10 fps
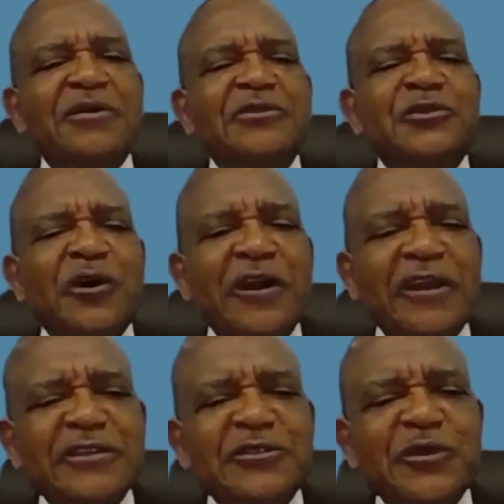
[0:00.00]

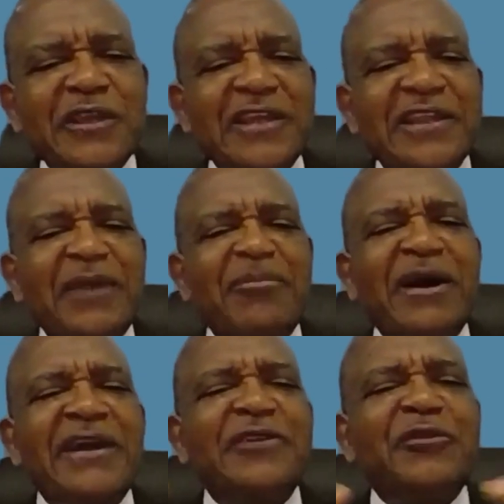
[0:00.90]
Joined together by
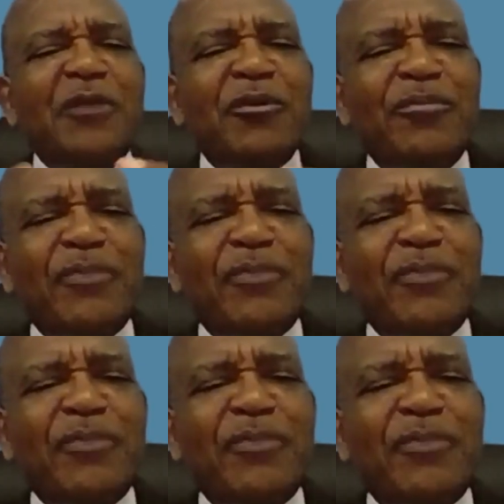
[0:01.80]
a double
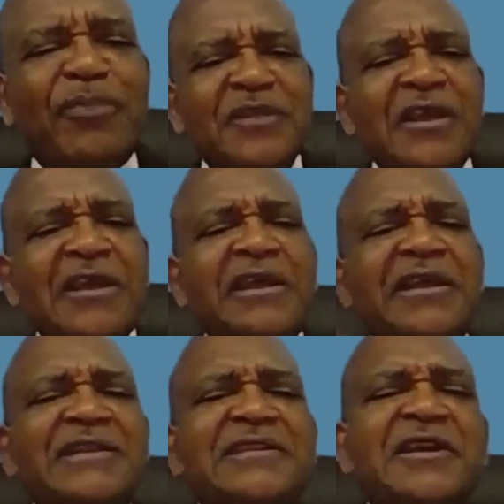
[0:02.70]
bond.
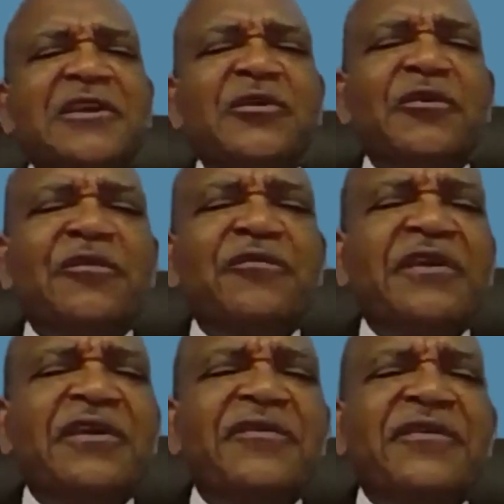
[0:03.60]
The
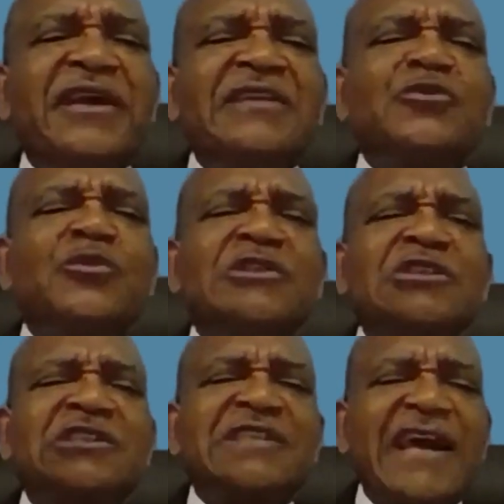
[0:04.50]
UV rays will
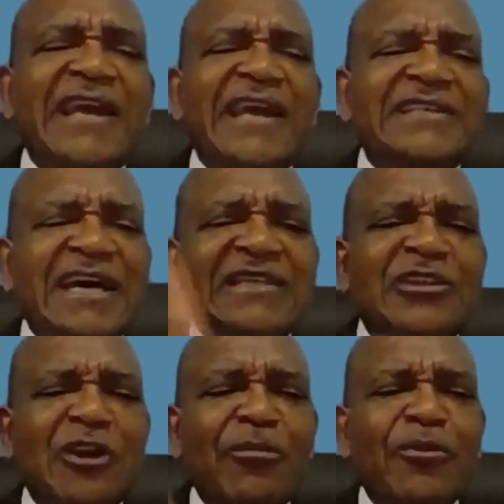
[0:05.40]
strike that
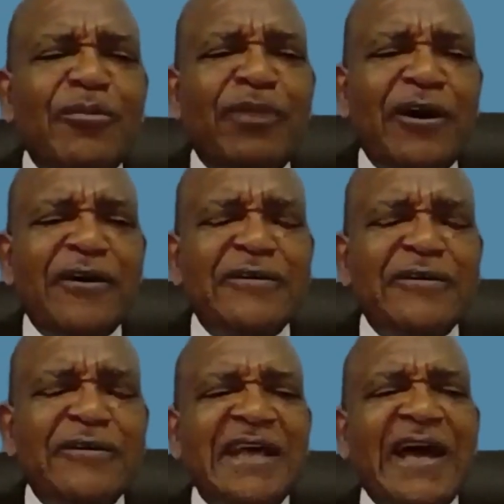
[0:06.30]
double
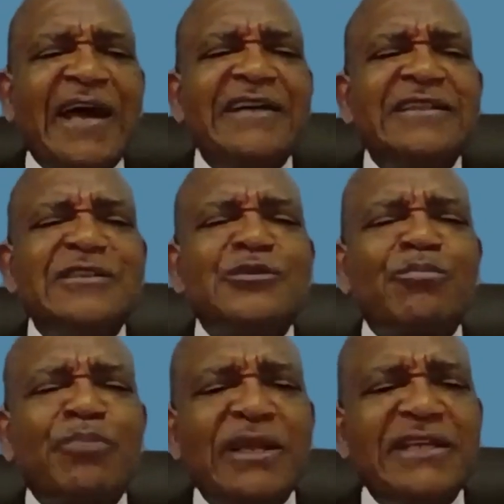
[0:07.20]
bonds and
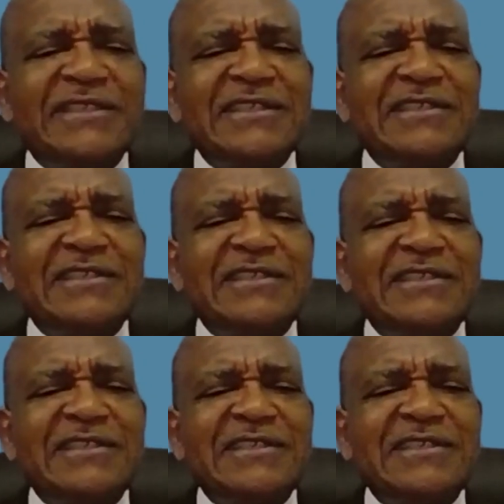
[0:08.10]
split it. Then
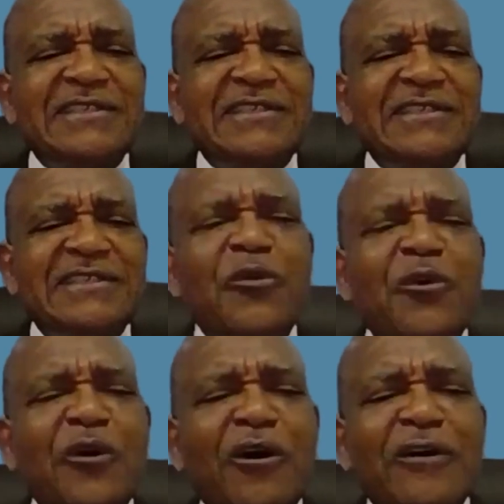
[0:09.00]
you have
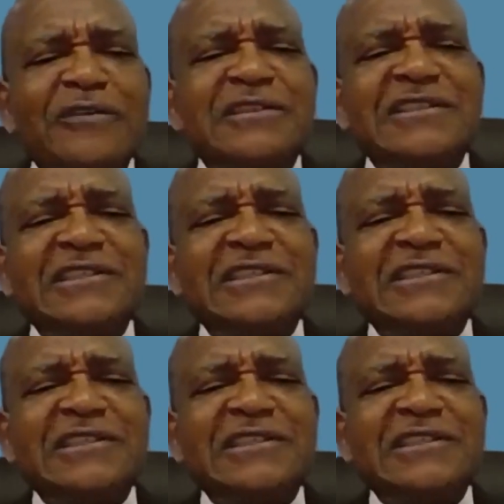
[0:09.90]
single oxygen
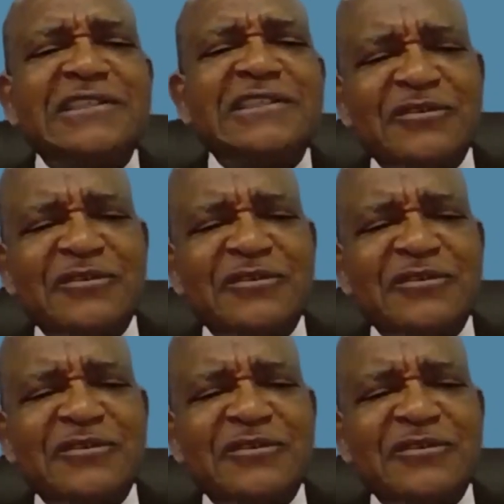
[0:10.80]
atoms.